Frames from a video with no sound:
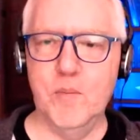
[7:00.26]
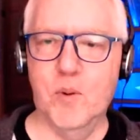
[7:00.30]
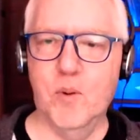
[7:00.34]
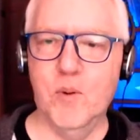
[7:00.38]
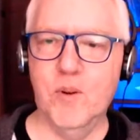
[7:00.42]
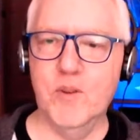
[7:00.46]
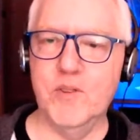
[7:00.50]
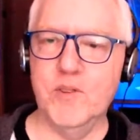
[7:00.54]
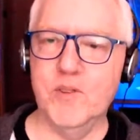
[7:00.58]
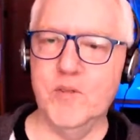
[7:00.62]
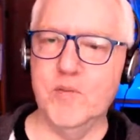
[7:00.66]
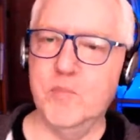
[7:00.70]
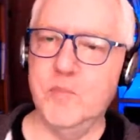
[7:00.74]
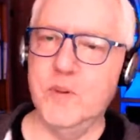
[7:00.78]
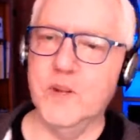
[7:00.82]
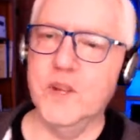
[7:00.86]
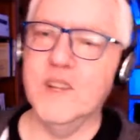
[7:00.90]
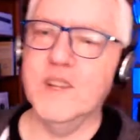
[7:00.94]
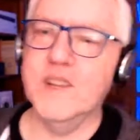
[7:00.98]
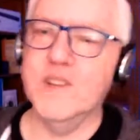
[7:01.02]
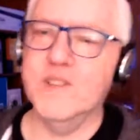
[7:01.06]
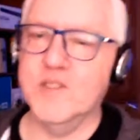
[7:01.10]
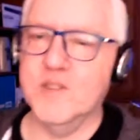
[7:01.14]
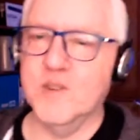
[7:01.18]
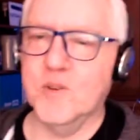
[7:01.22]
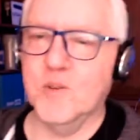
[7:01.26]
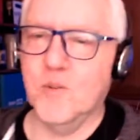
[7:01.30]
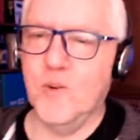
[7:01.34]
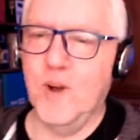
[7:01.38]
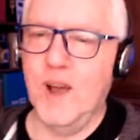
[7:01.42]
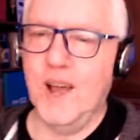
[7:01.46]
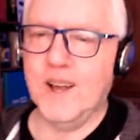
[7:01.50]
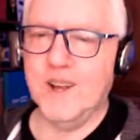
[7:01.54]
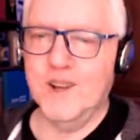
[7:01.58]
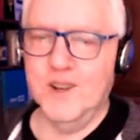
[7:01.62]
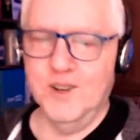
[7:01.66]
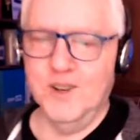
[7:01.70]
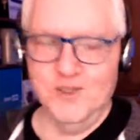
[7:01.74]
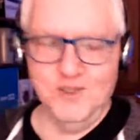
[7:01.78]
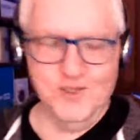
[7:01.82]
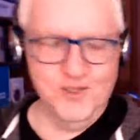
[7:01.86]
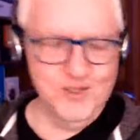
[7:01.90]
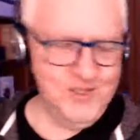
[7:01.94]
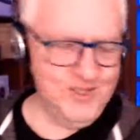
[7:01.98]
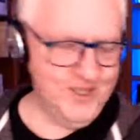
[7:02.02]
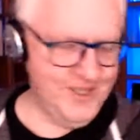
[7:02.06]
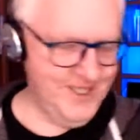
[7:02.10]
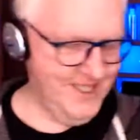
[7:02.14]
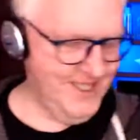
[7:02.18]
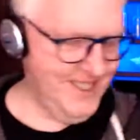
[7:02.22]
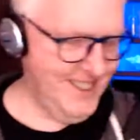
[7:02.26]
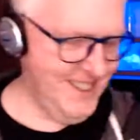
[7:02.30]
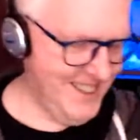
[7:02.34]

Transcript: boards of bullies and wackos.